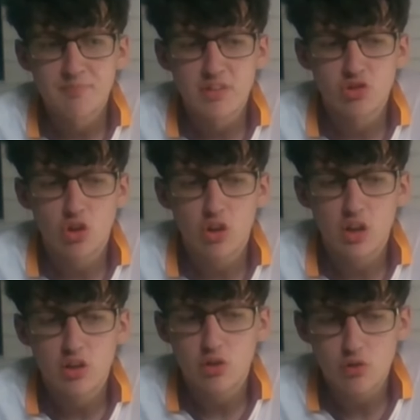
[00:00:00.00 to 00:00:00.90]
So
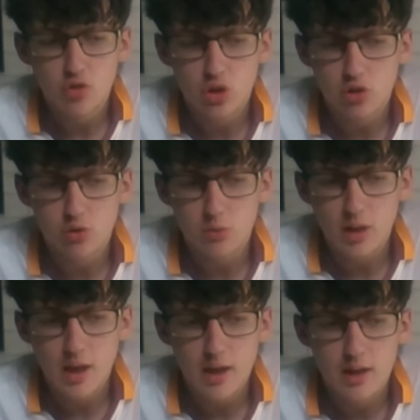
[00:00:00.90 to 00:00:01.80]
you've got to do
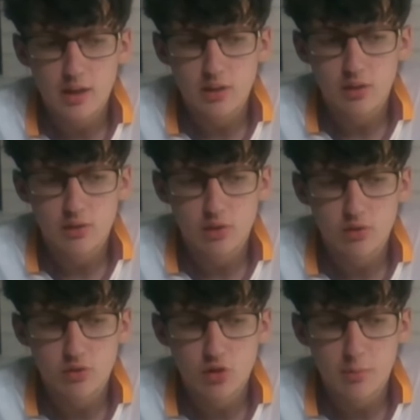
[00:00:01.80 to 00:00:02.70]
that, and
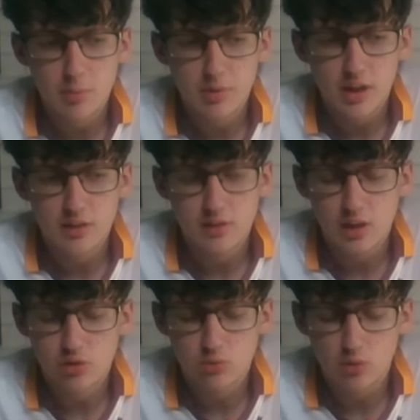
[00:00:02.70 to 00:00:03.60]
there's so many players in
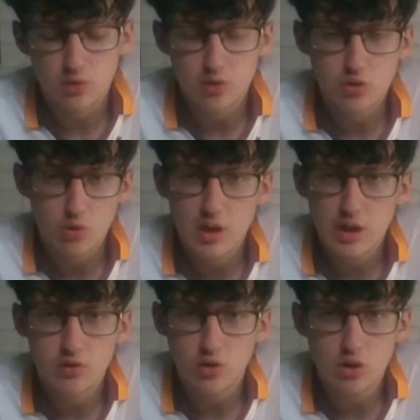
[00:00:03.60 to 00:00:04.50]
our squad that do
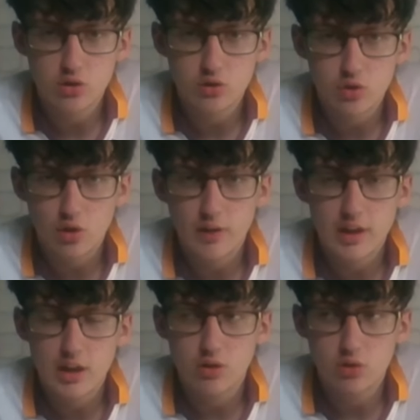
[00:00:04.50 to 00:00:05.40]
need to go because they're nowhere
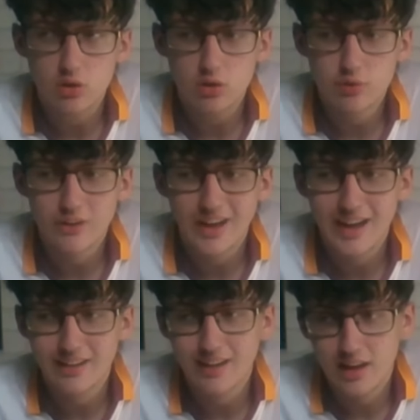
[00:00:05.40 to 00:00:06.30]
near good enough,
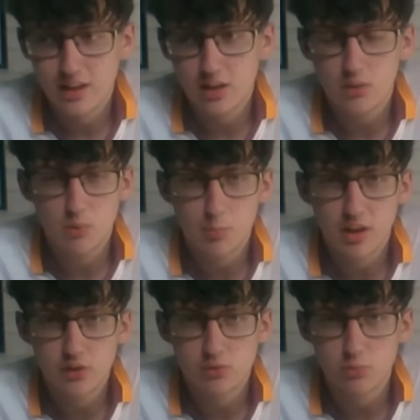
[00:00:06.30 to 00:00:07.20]
and then you can
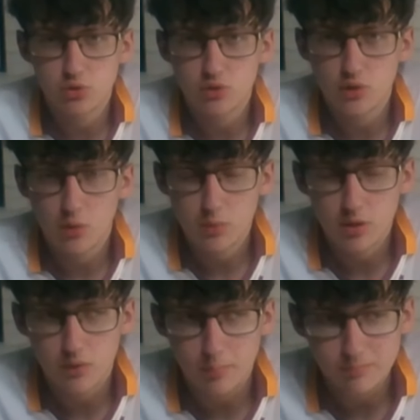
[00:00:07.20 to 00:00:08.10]
replace them once you've got rid
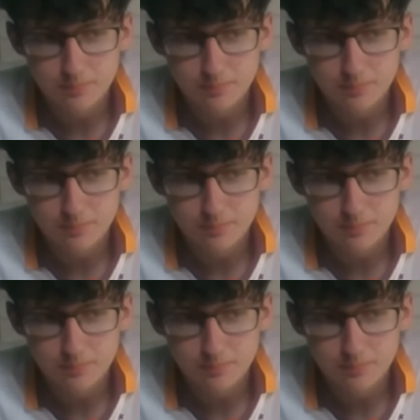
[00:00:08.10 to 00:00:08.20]
of them.